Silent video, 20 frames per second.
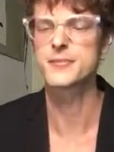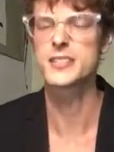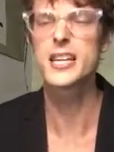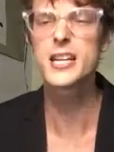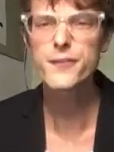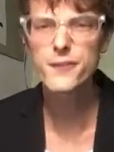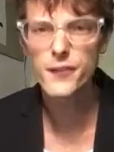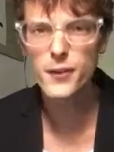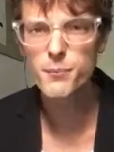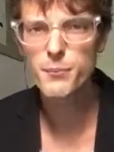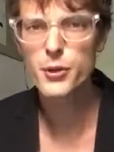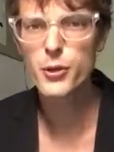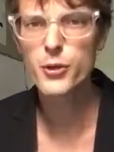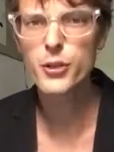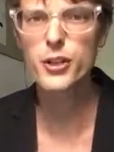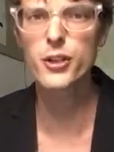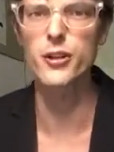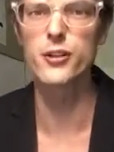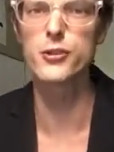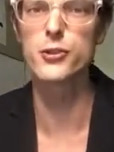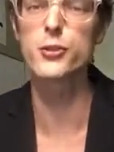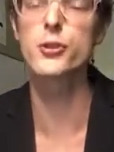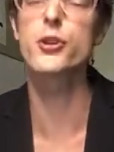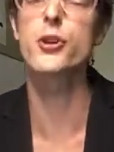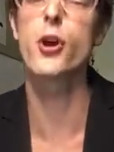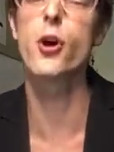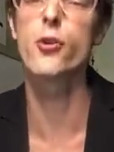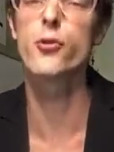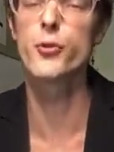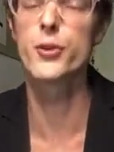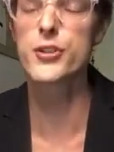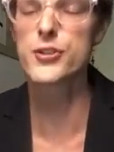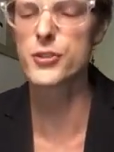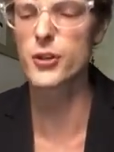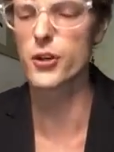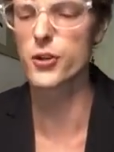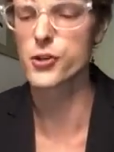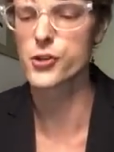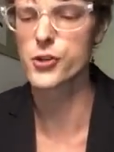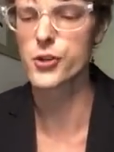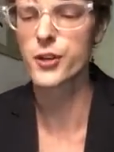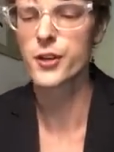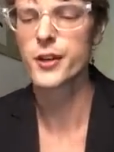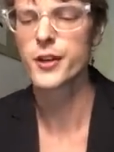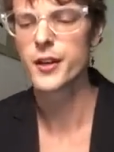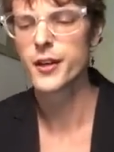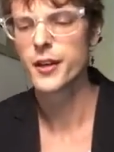Get familiar, do your own research.